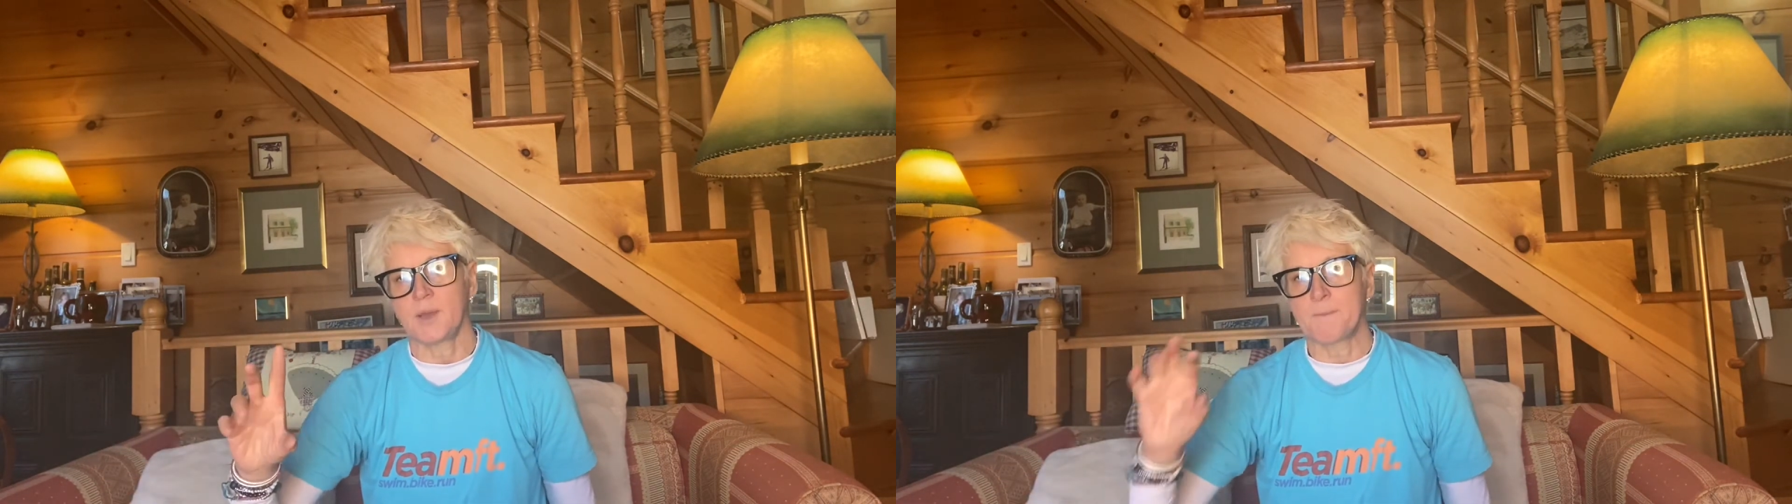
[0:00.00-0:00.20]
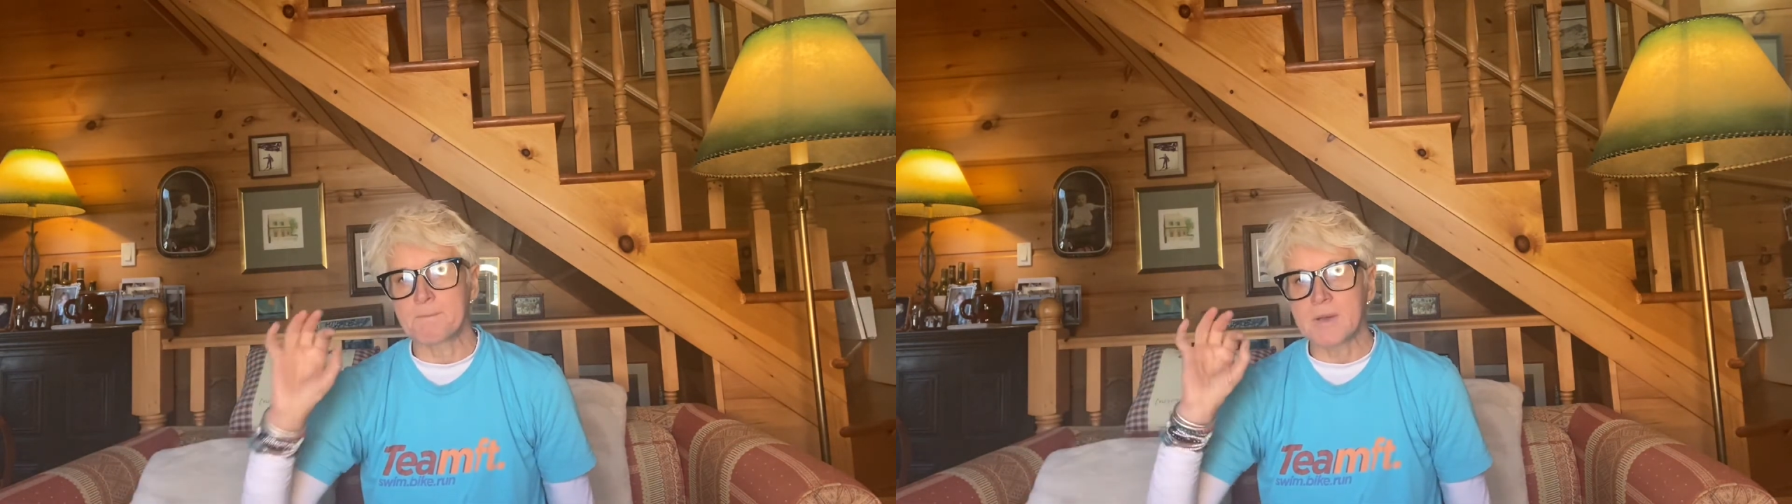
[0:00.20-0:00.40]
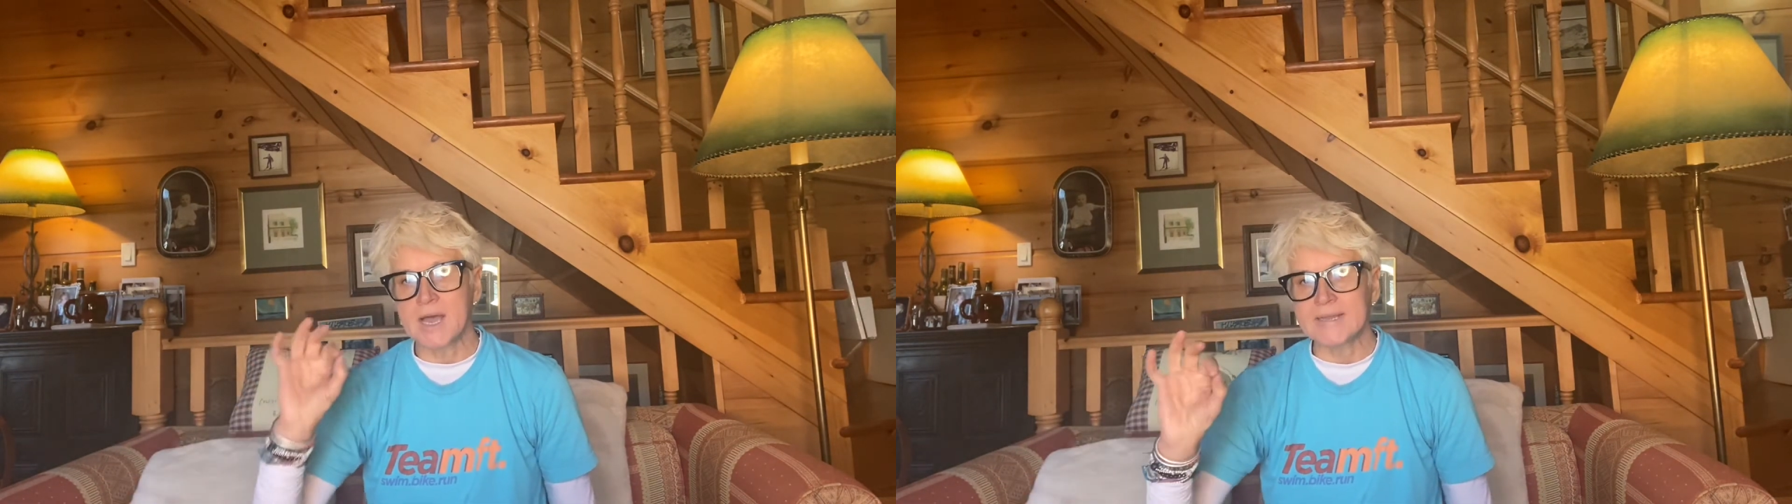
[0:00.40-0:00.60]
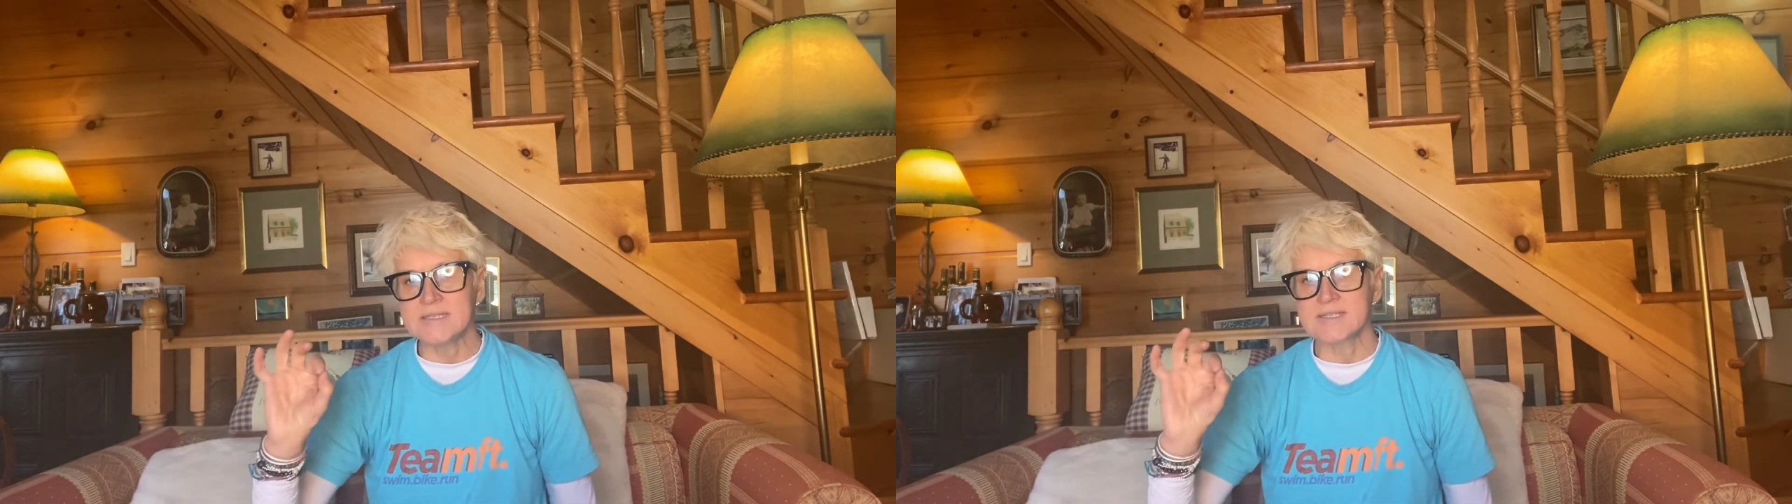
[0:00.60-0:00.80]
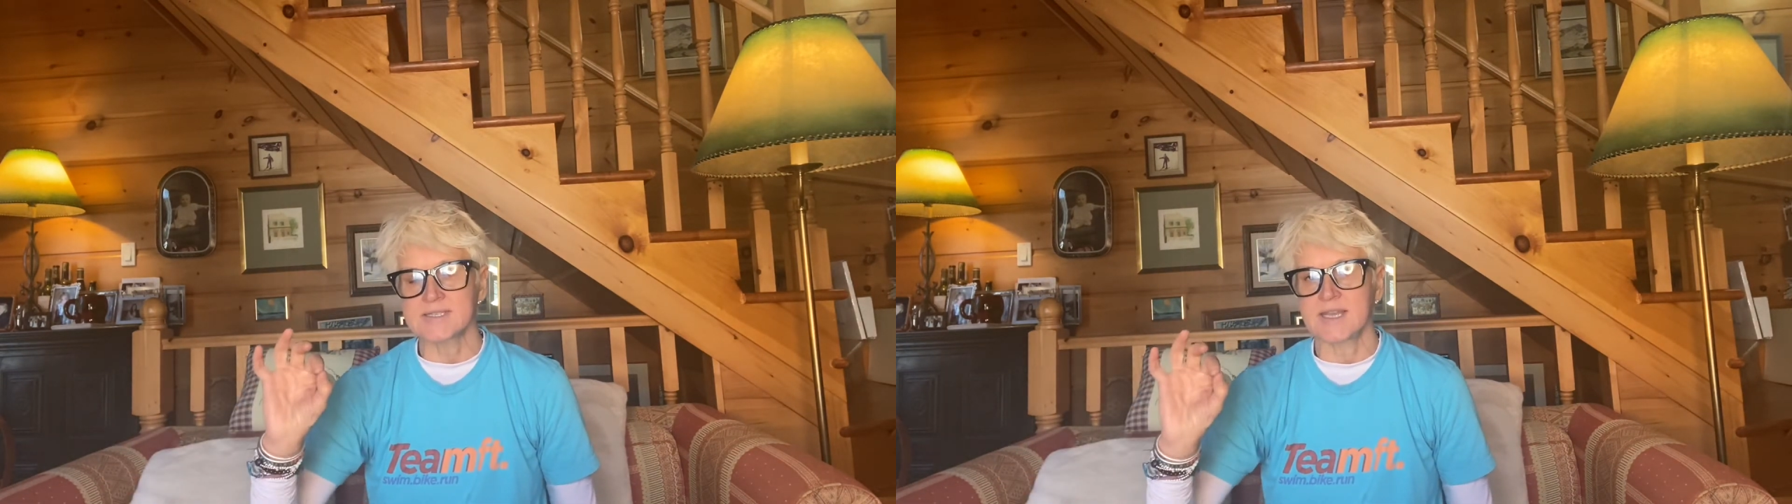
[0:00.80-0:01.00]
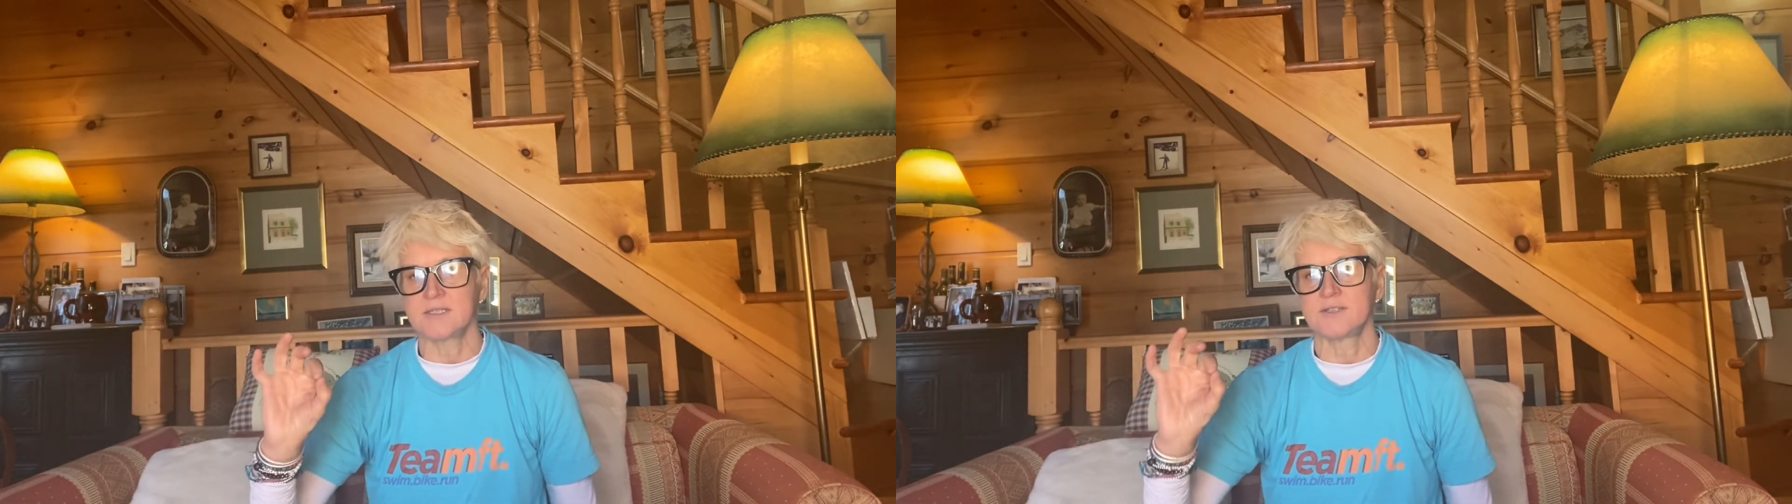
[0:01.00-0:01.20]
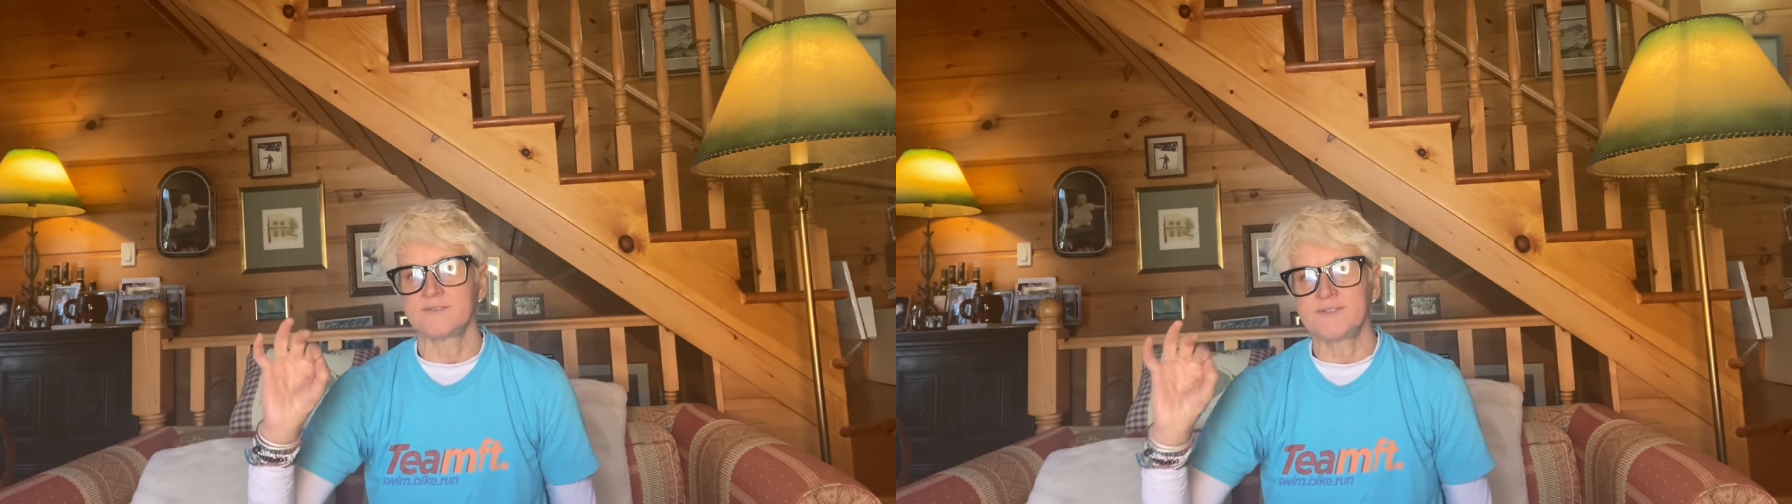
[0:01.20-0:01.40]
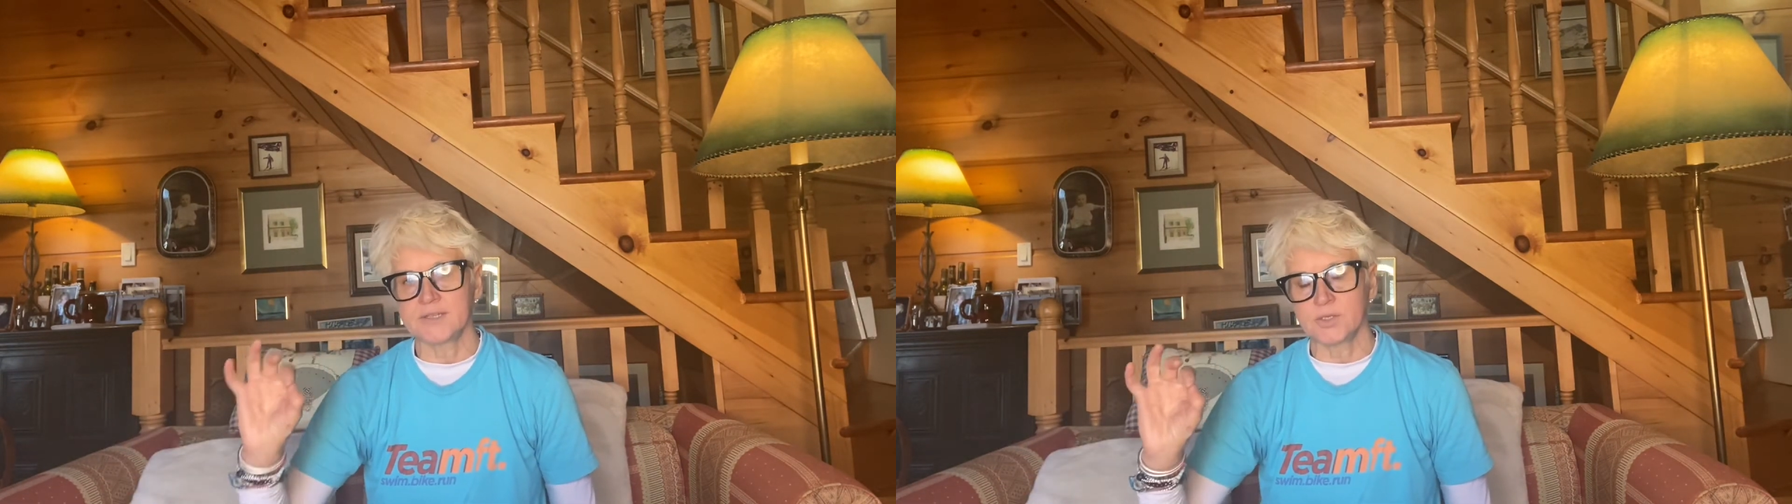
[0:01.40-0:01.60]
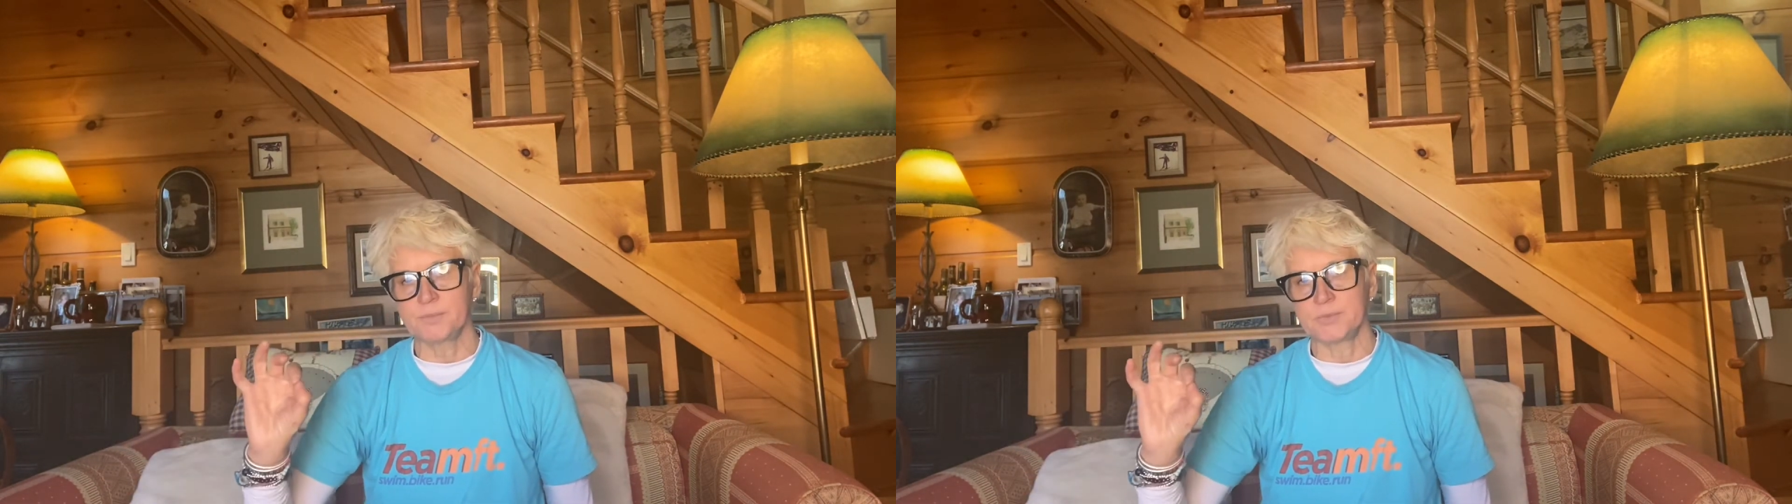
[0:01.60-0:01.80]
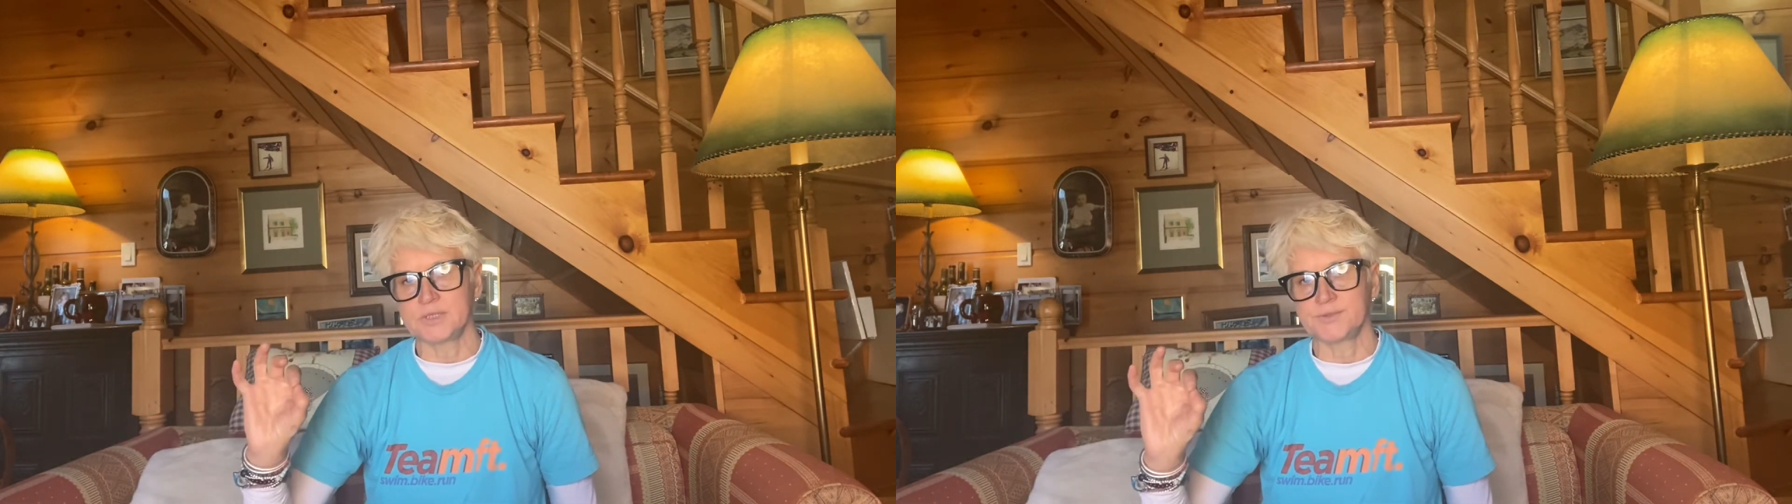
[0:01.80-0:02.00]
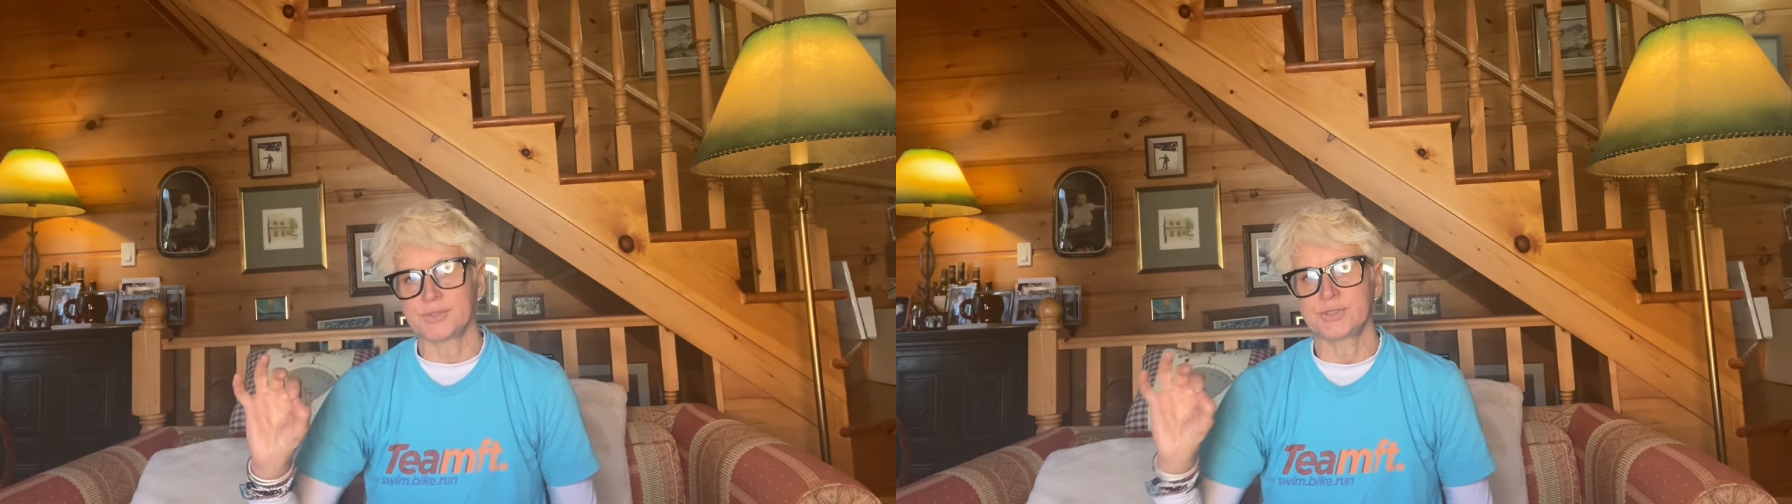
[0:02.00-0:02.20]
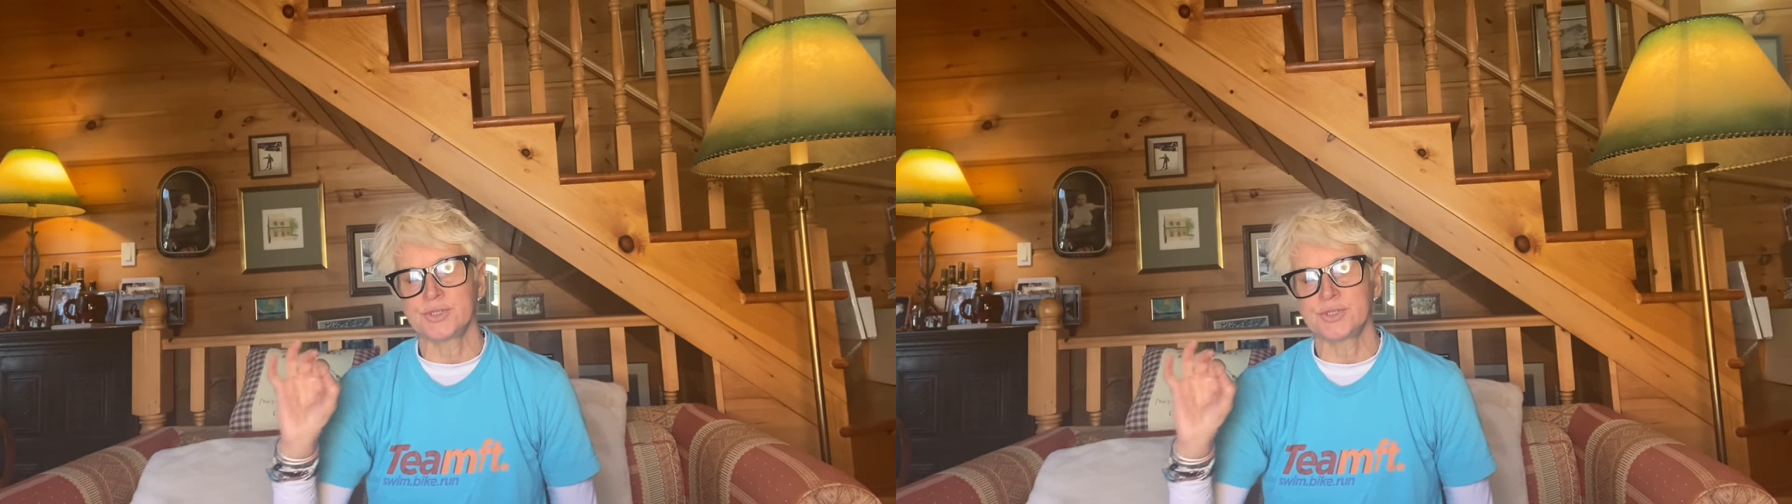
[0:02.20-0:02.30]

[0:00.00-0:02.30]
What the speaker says: mindset development